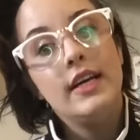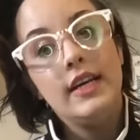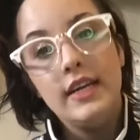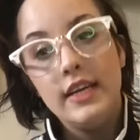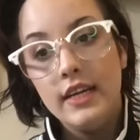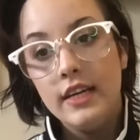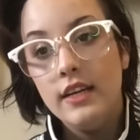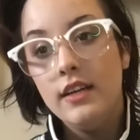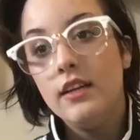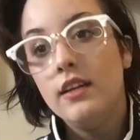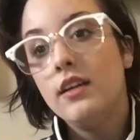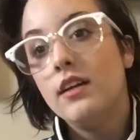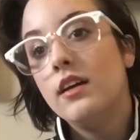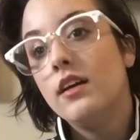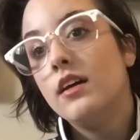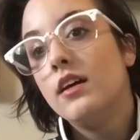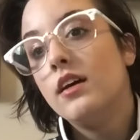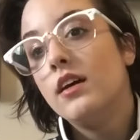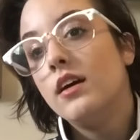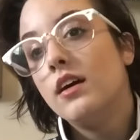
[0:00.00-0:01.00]
Eat
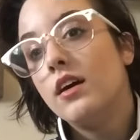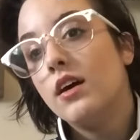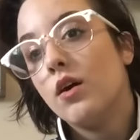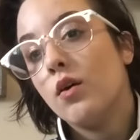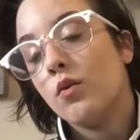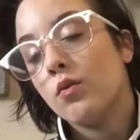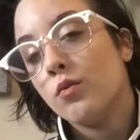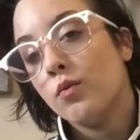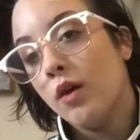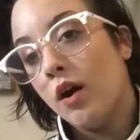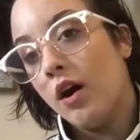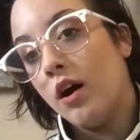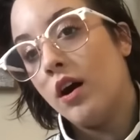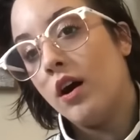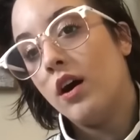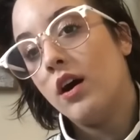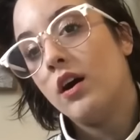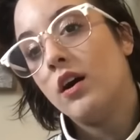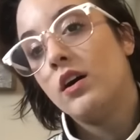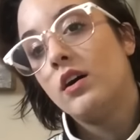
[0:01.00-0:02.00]

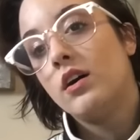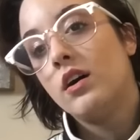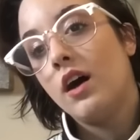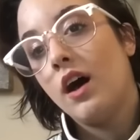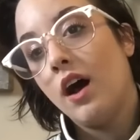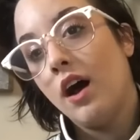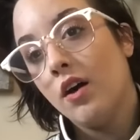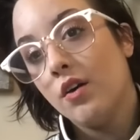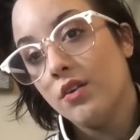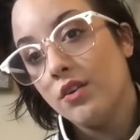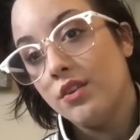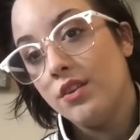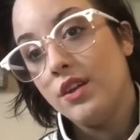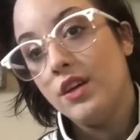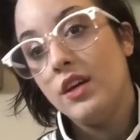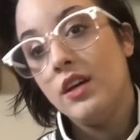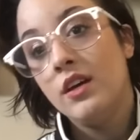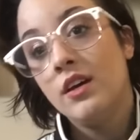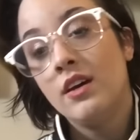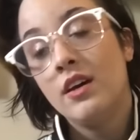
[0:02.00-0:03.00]
raw,
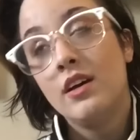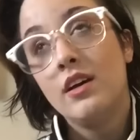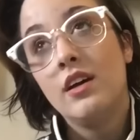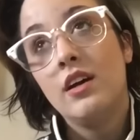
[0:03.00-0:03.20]
healthy,